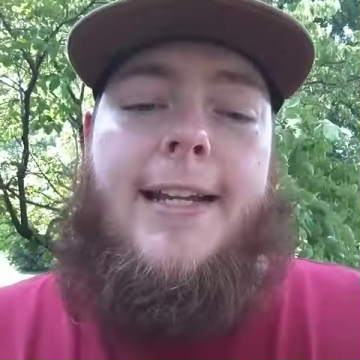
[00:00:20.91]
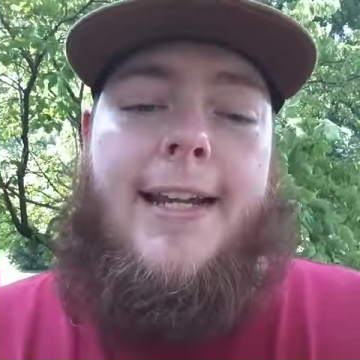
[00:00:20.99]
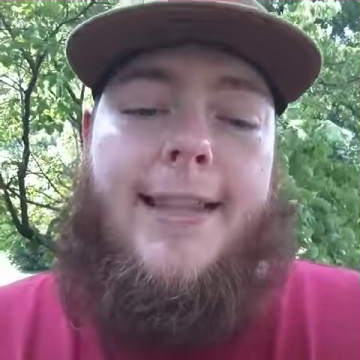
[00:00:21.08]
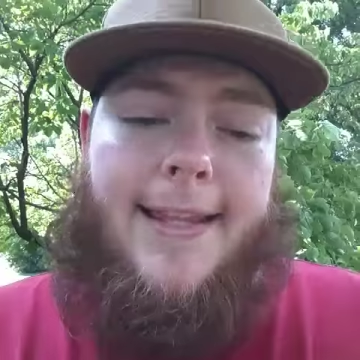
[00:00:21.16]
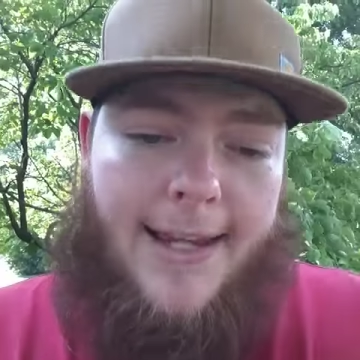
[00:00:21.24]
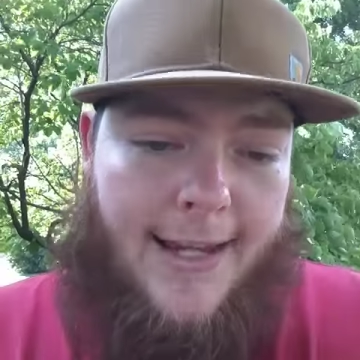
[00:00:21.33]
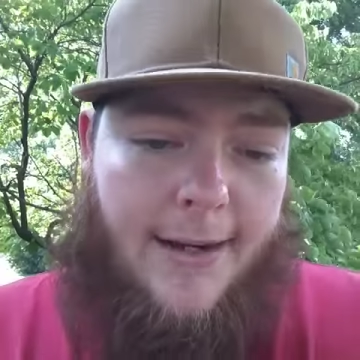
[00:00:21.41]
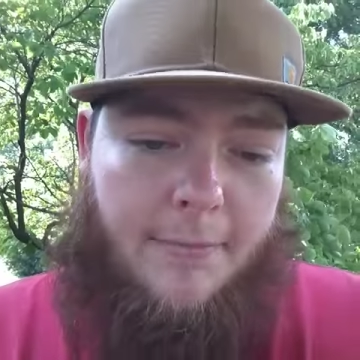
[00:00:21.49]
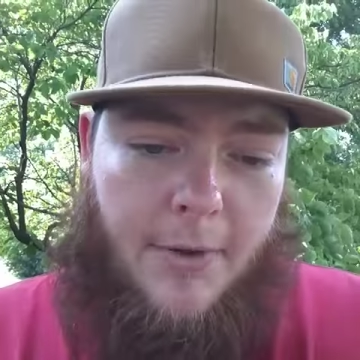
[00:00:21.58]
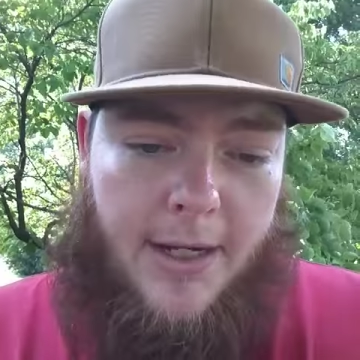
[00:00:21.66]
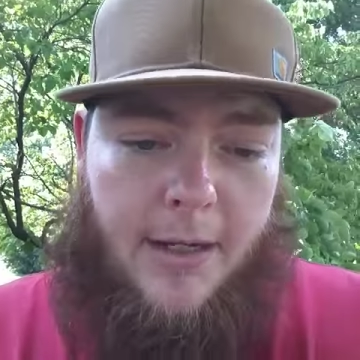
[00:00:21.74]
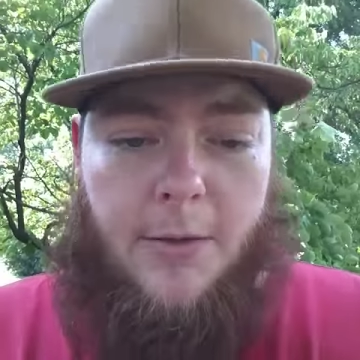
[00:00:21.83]
And then
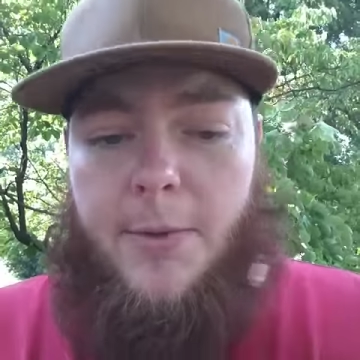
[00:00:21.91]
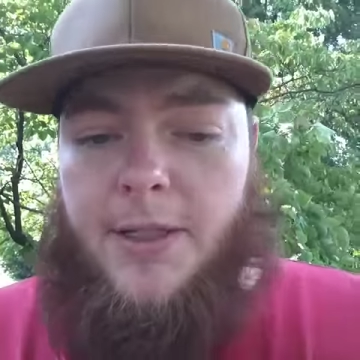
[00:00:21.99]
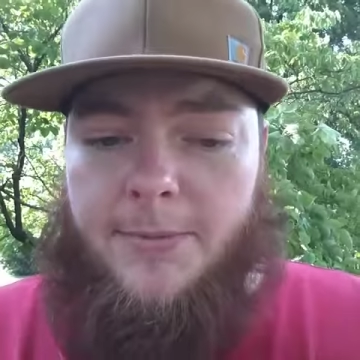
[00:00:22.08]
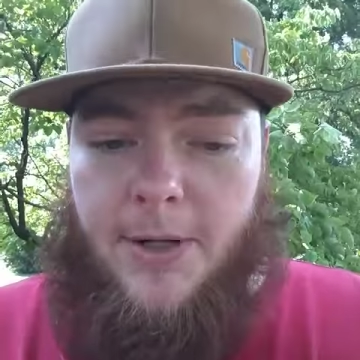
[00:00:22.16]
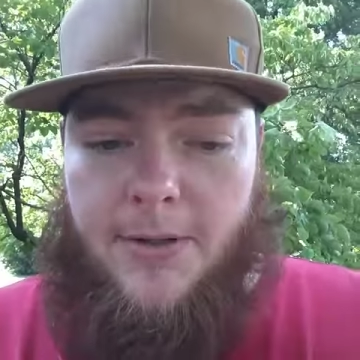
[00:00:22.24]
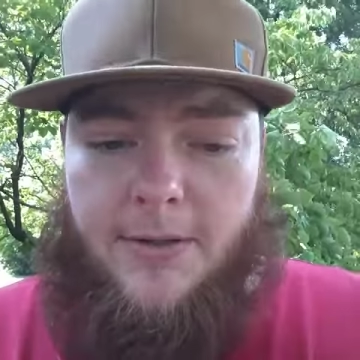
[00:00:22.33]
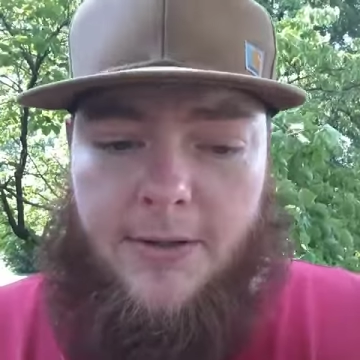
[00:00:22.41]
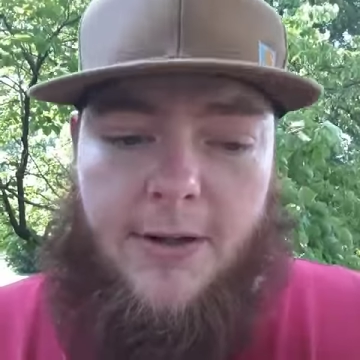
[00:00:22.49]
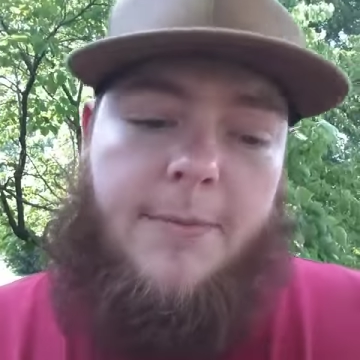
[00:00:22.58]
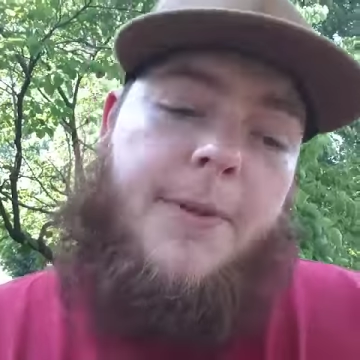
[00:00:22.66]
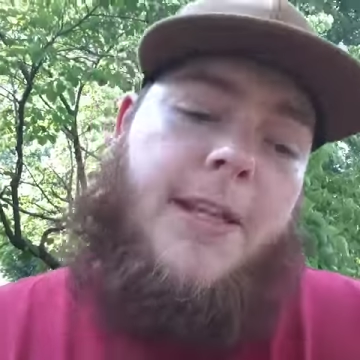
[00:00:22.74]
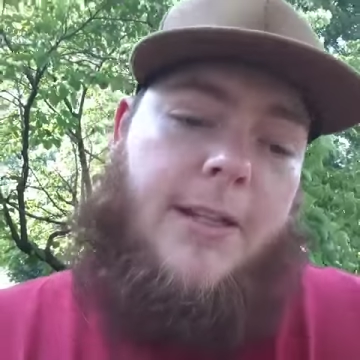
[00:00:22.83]
Monday will be tomorrow's
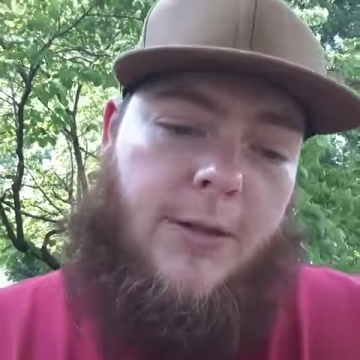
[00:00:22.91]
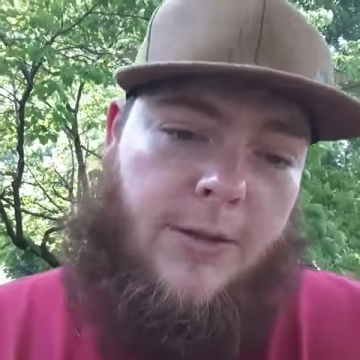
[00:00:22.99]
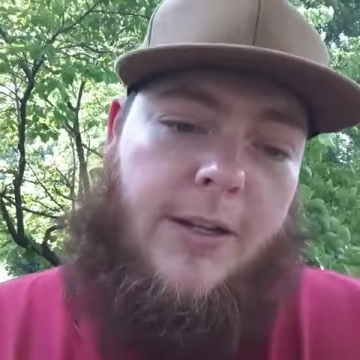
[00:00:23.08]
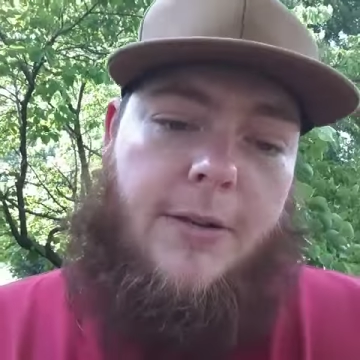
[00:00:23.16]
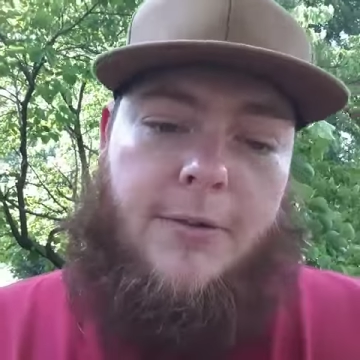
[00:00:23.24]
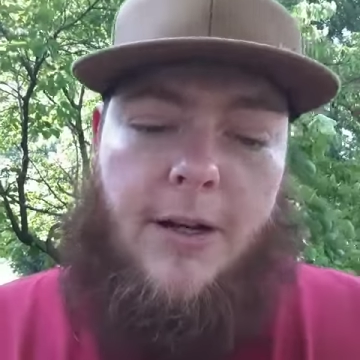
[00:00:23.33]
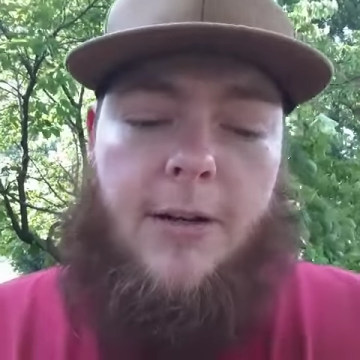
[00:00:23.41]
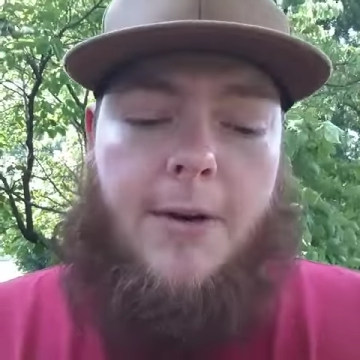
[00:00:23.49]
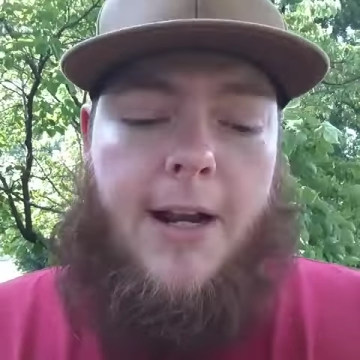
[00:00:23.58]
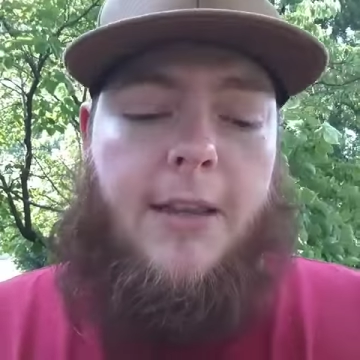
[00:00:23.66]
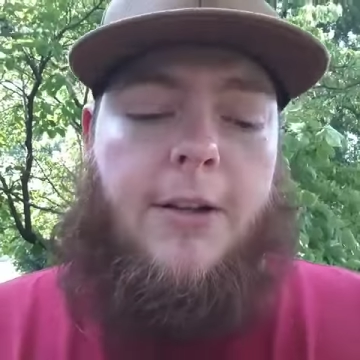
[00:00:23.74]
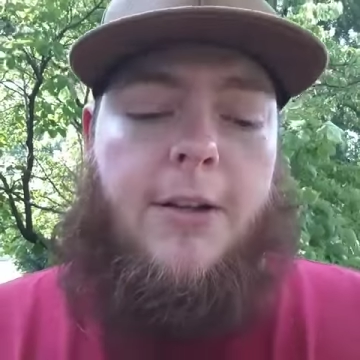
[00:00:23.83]
stream, and then Tuesday we'll
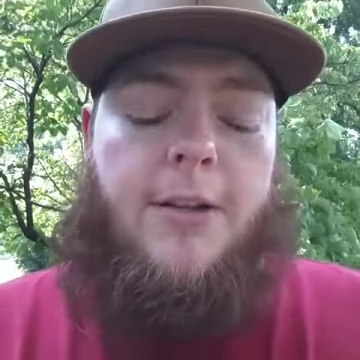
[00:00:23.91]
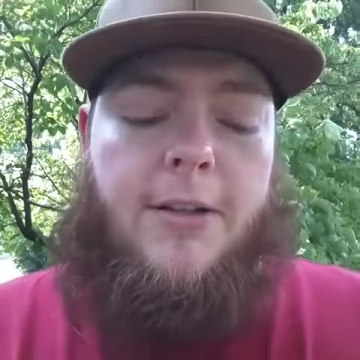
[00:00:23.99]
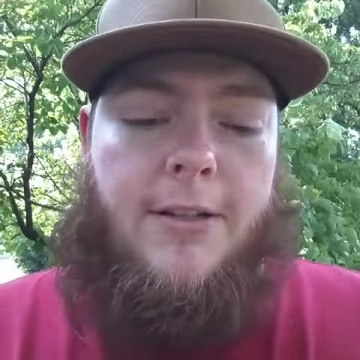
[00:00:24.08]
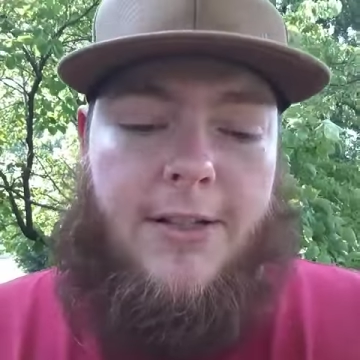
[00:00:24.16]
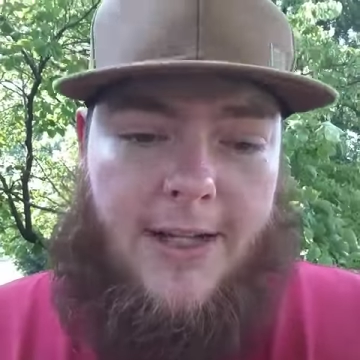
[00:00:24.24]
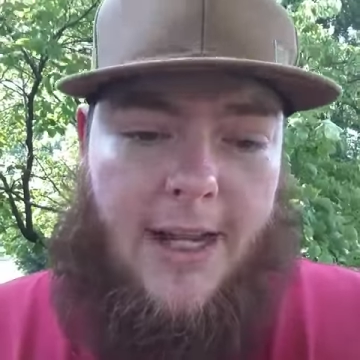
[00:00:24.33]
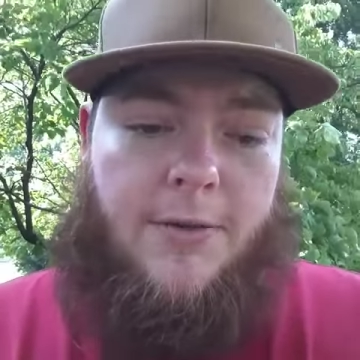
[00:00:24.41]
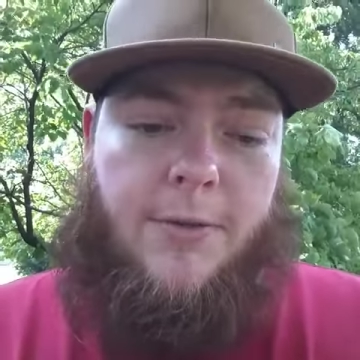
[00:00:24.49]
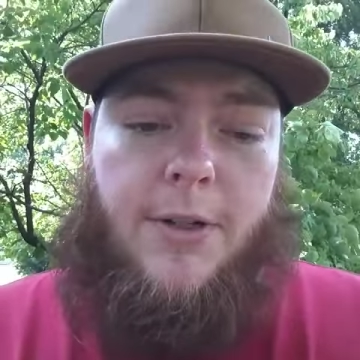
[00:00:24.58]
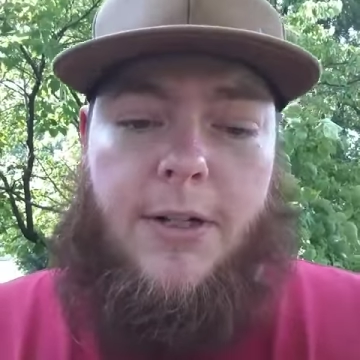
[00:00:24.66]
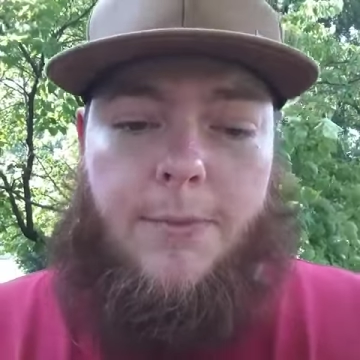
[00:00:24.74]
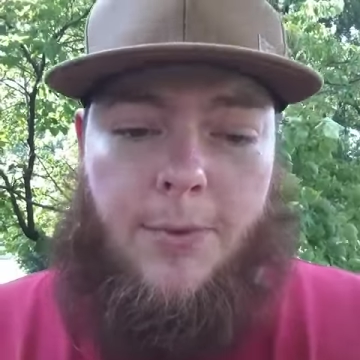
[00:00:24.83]
start regular
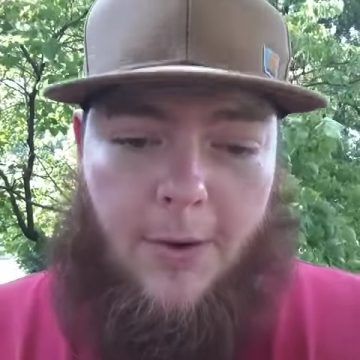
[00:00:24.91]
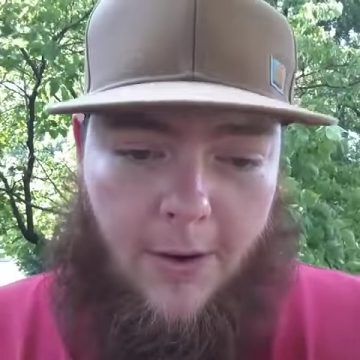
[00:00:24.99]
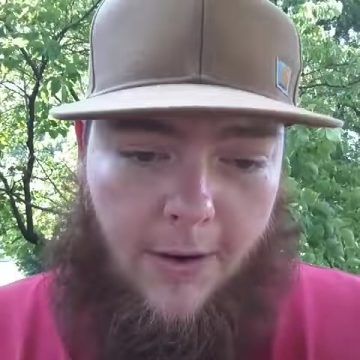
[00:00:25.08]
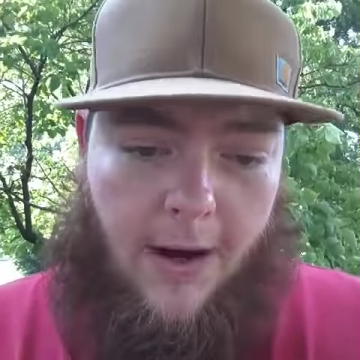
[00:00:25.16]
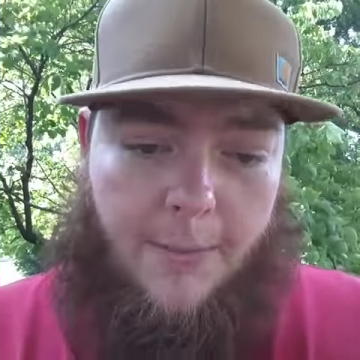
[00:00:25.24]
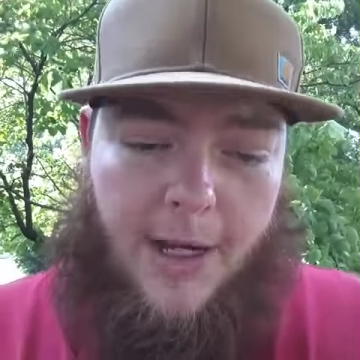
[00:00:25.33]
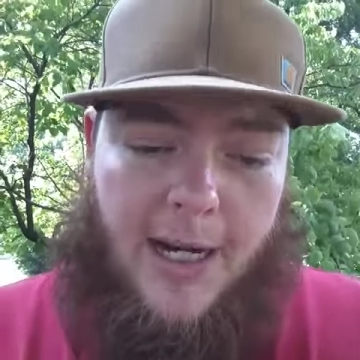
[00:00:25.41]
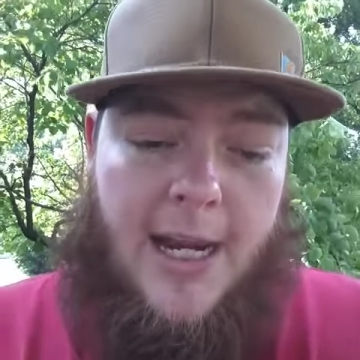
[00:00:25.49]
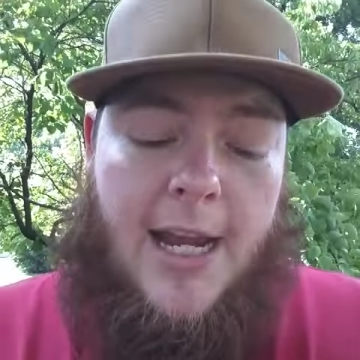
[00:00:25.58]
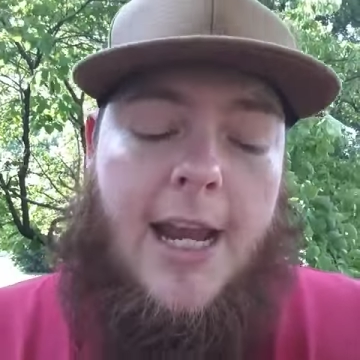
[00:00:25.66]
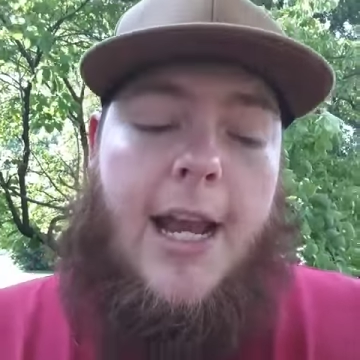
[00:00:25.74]
scheduled programming.